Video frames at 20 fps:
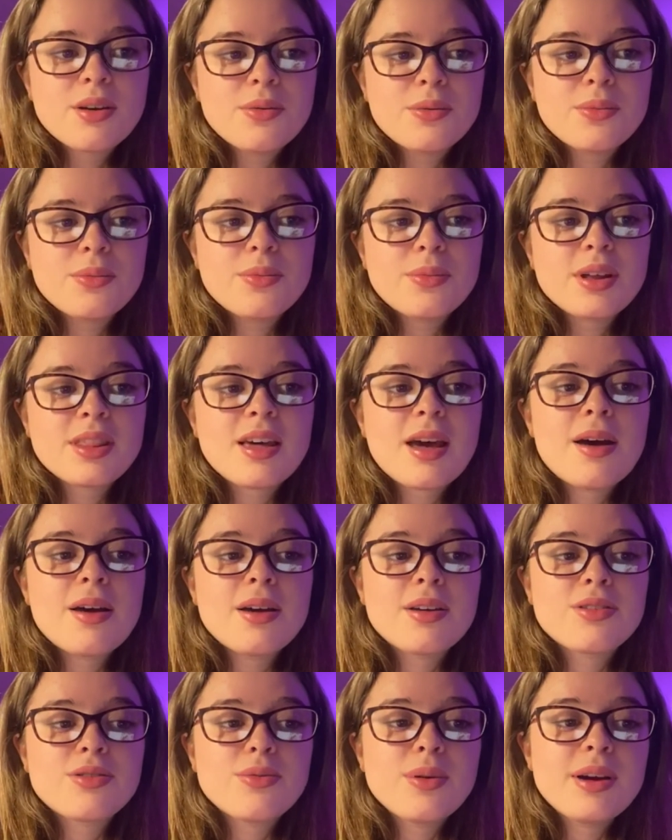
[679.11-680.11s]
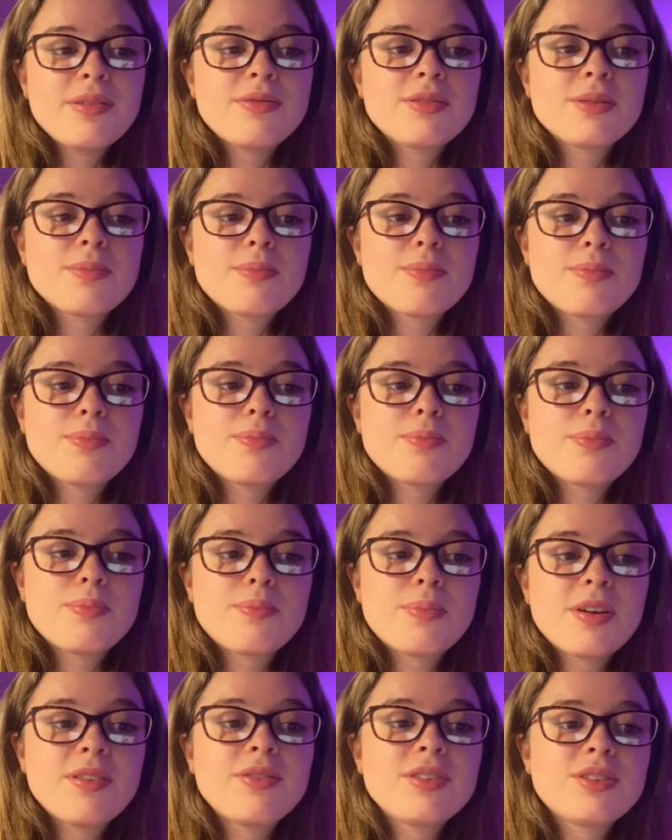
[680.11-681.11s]
with a swift
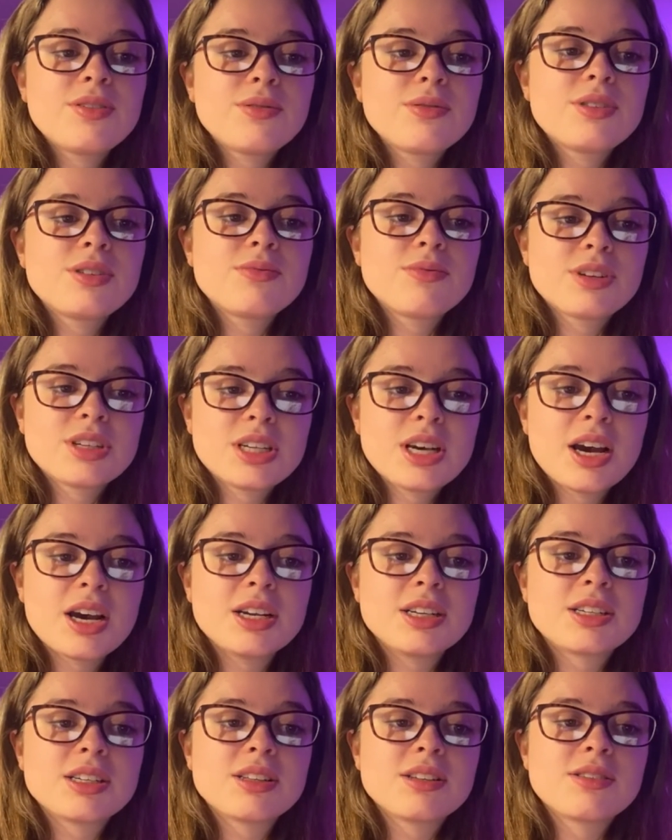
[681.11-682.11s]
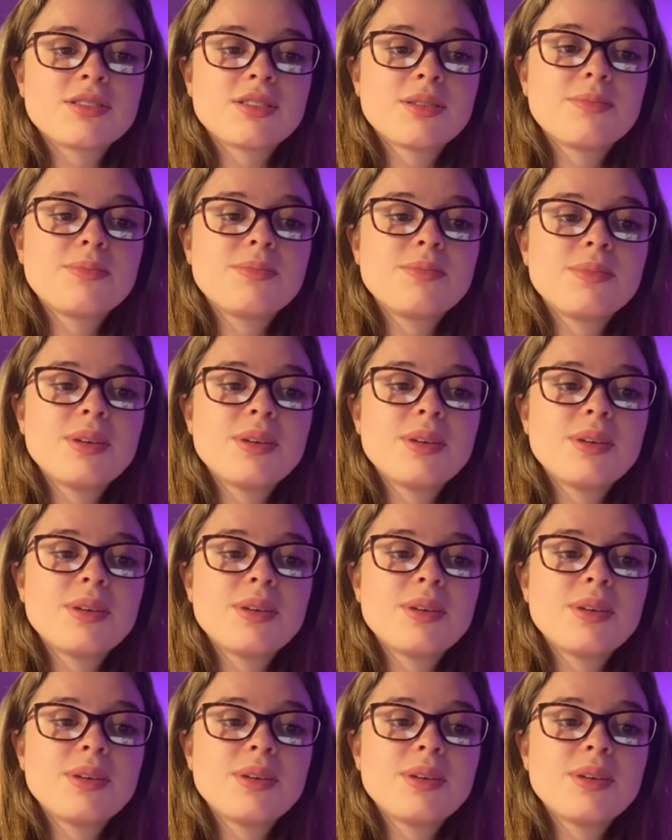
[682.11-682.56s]
pivotal return to the